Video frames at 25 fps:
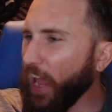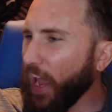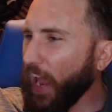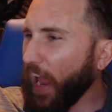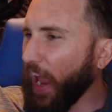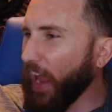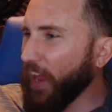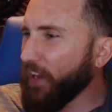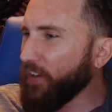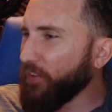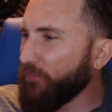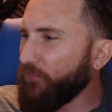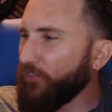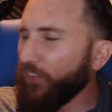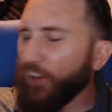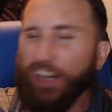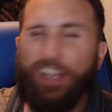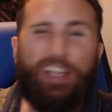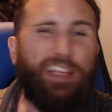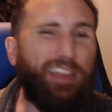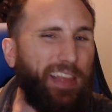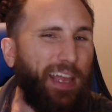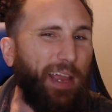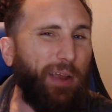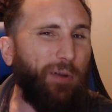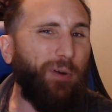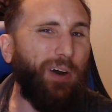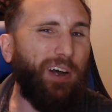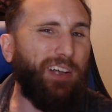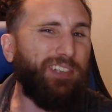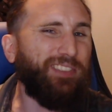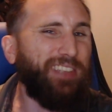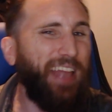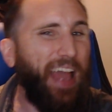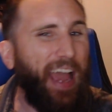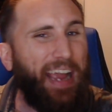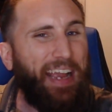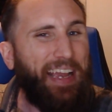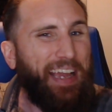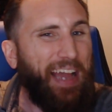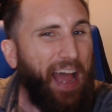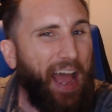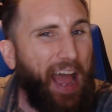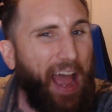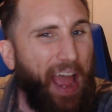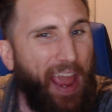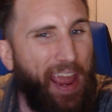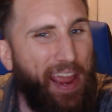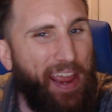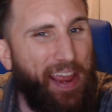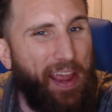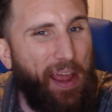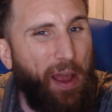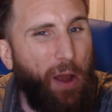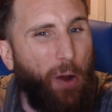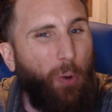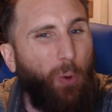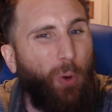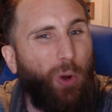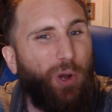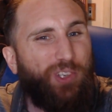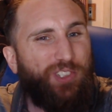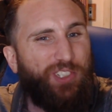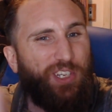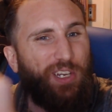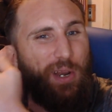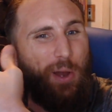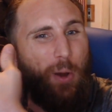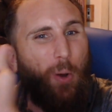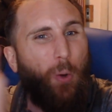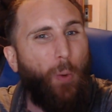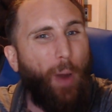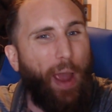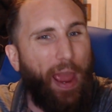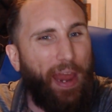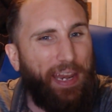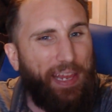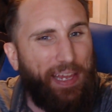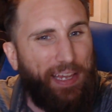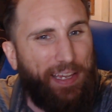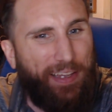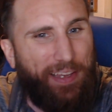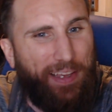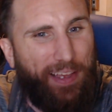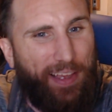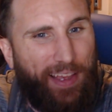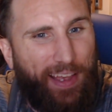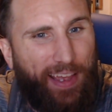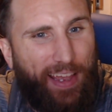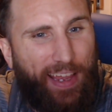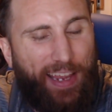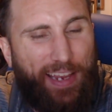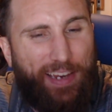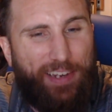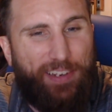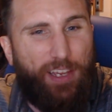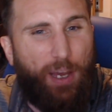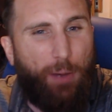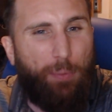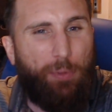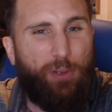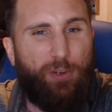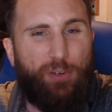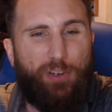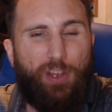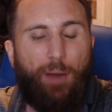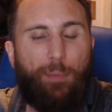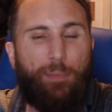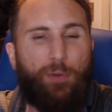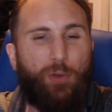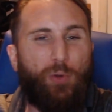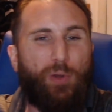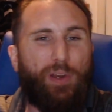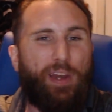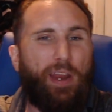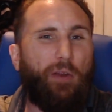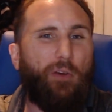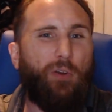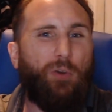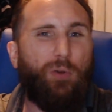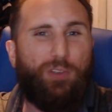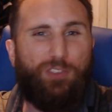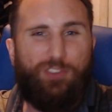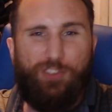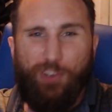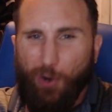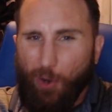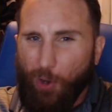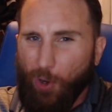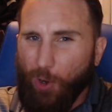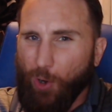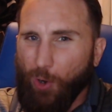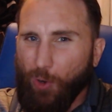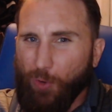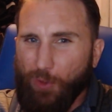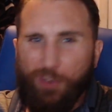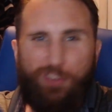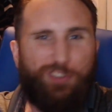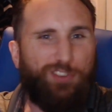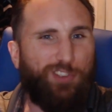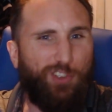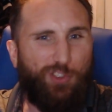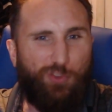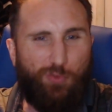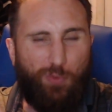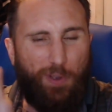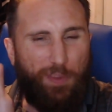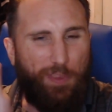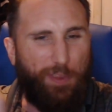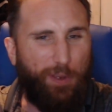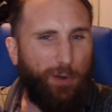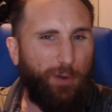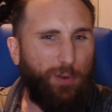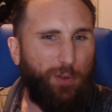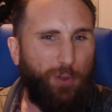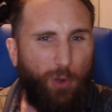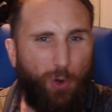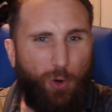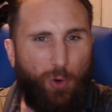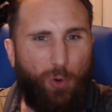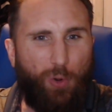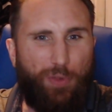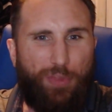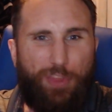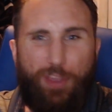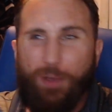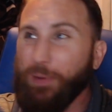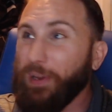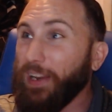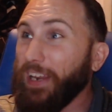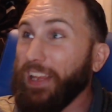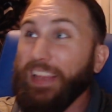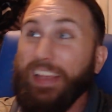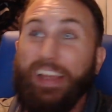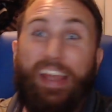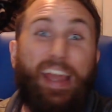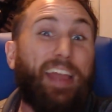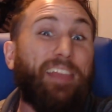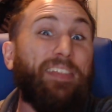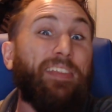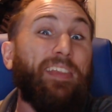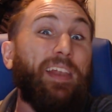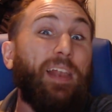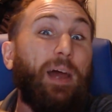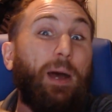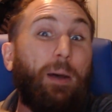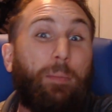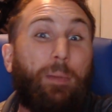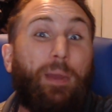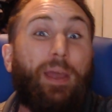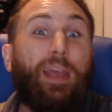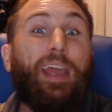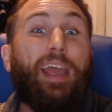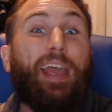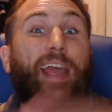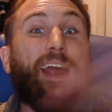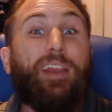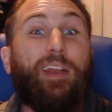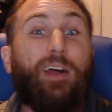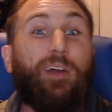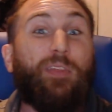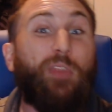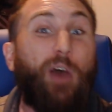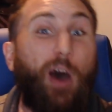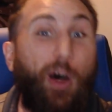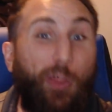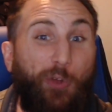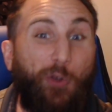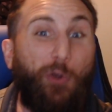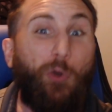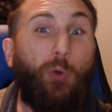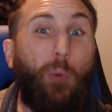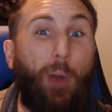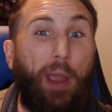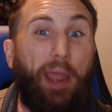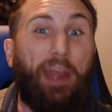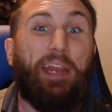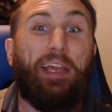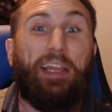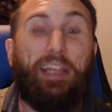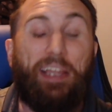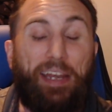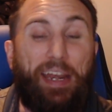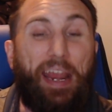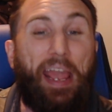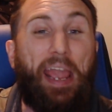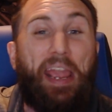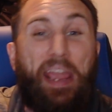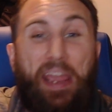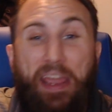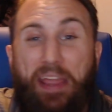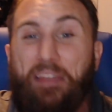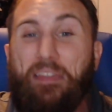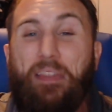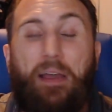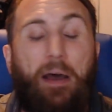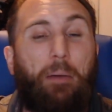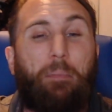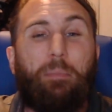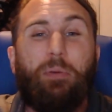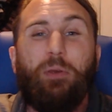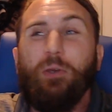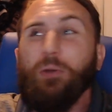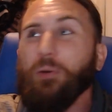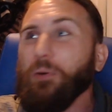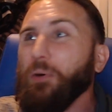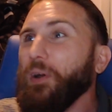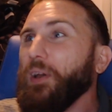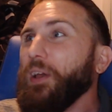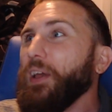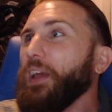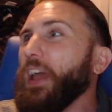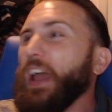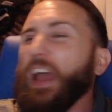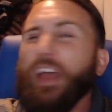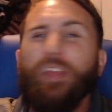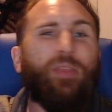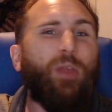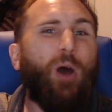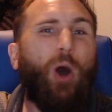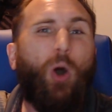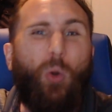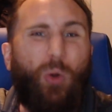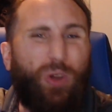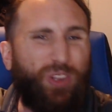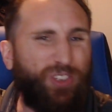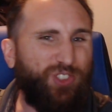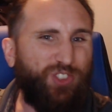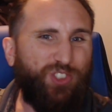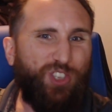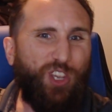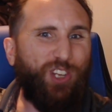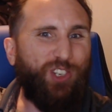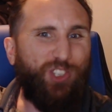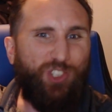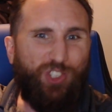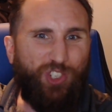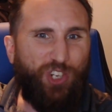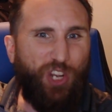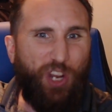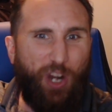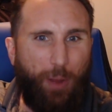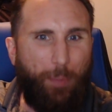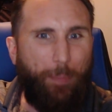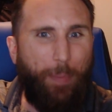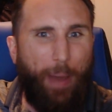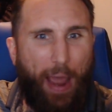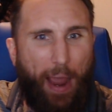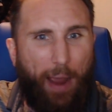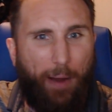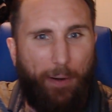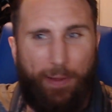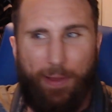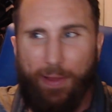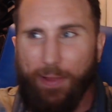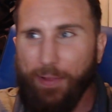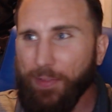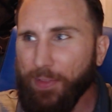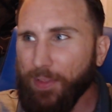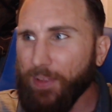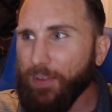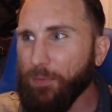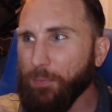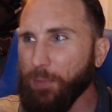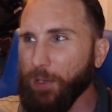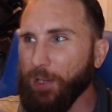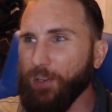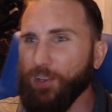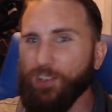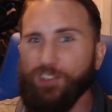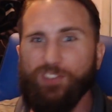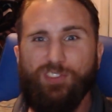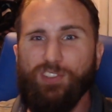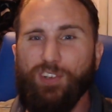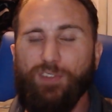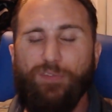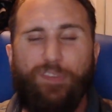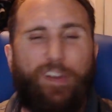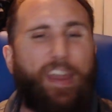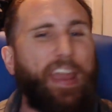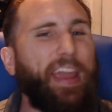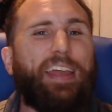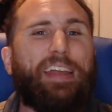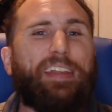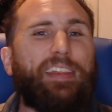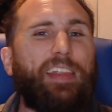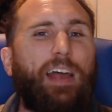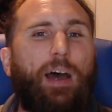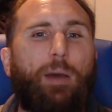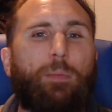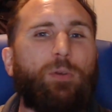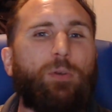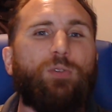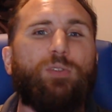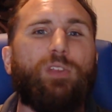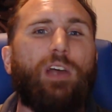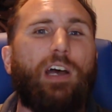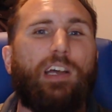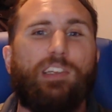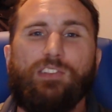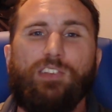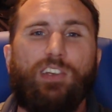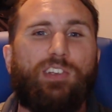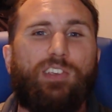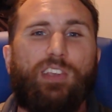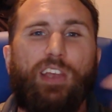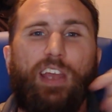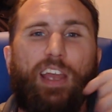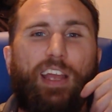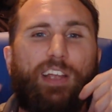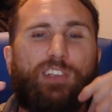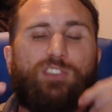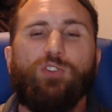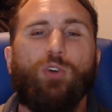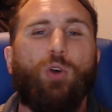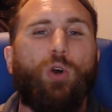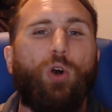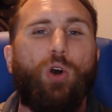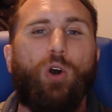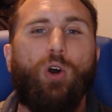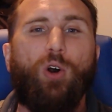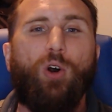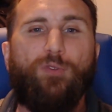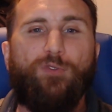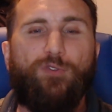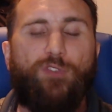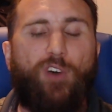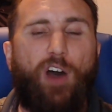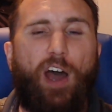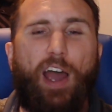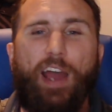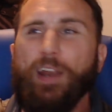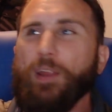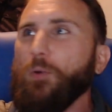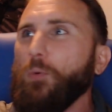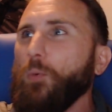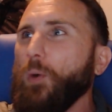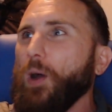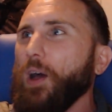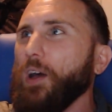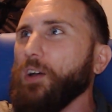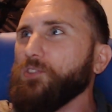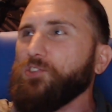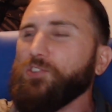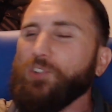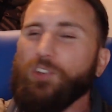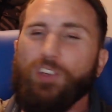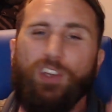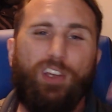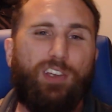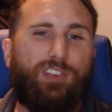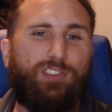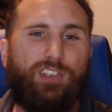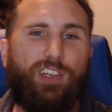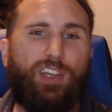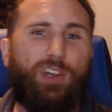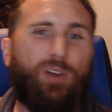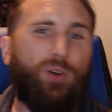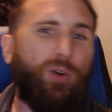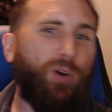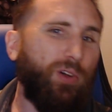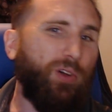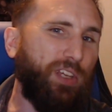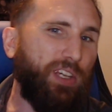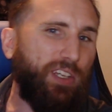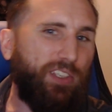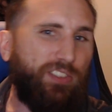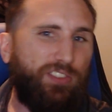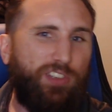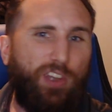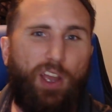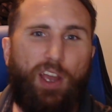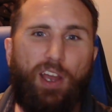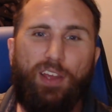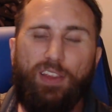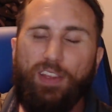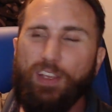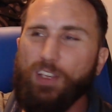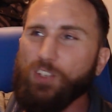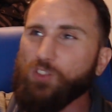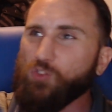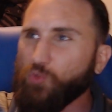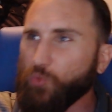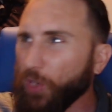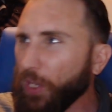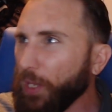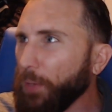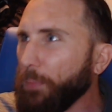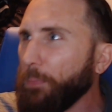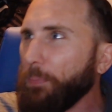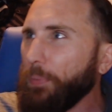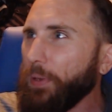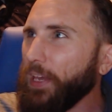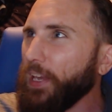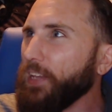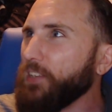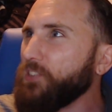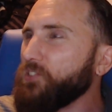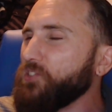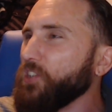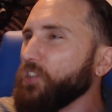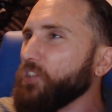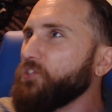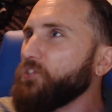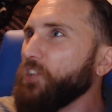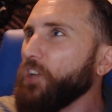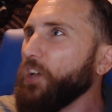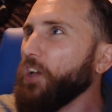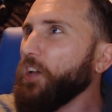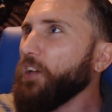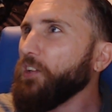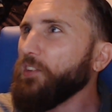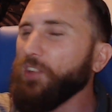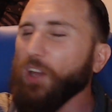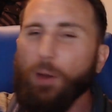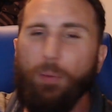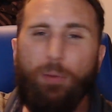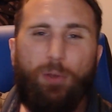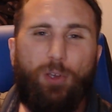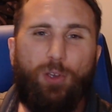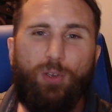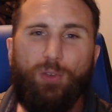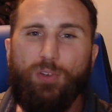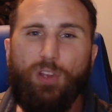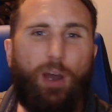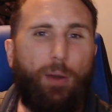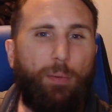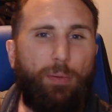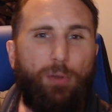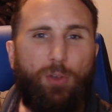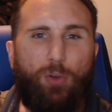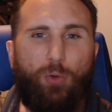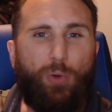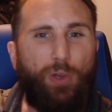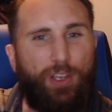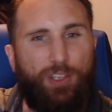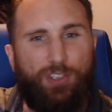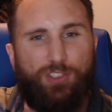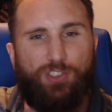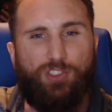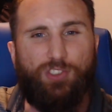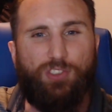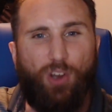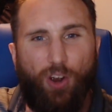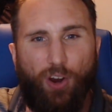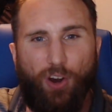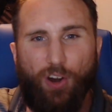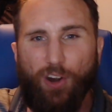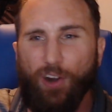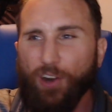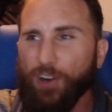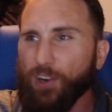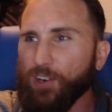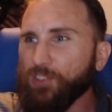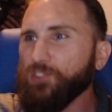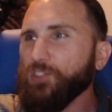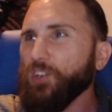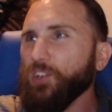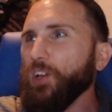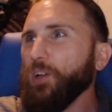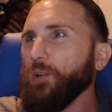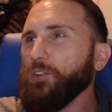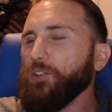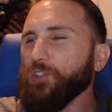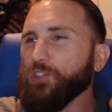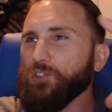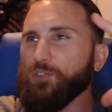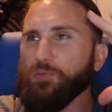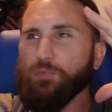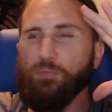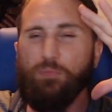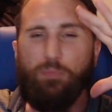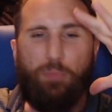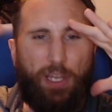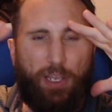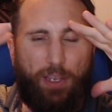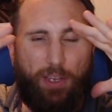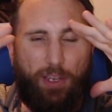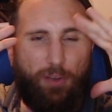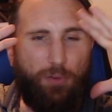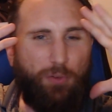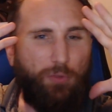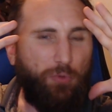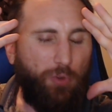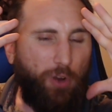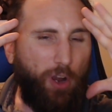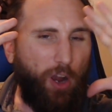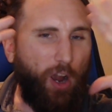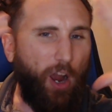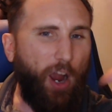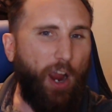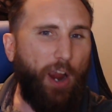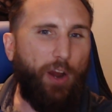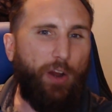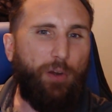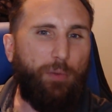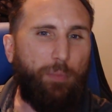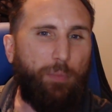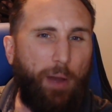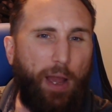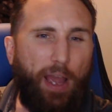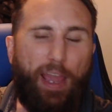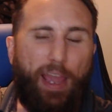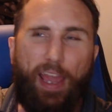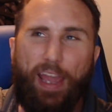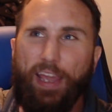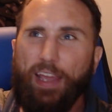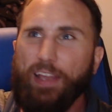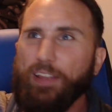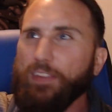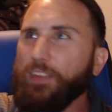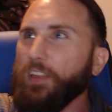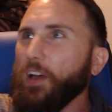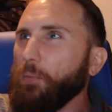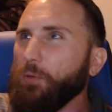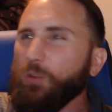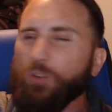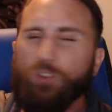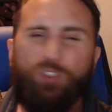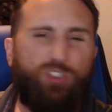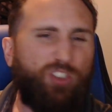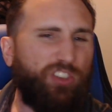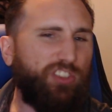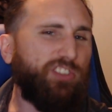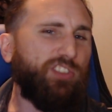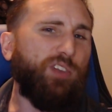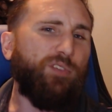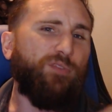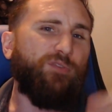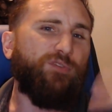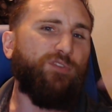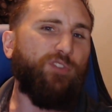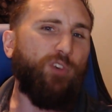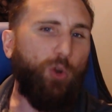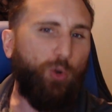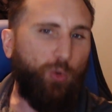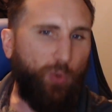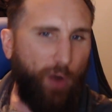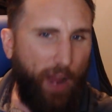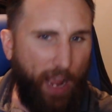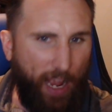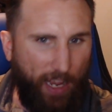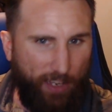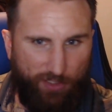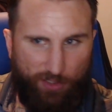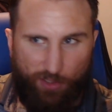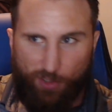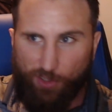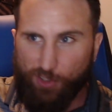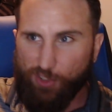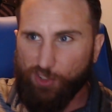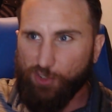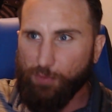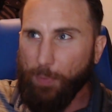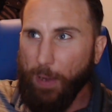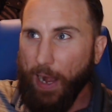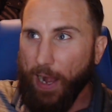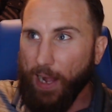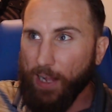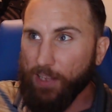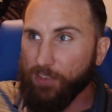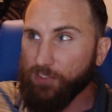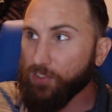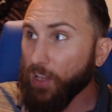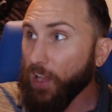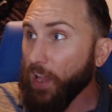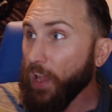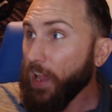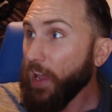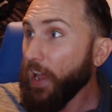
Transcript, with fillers: And the funny thing was, that guy was in a wedding in WWE, and everyone said, "Oh, this is what they're doing with him," and then he ended up in another wedding in AEW, and no one said shit about it because if AEW does it, it's all fine and well. So you see all these these repeats. It's WWE stars just being hired by AEW just to fill roster spots.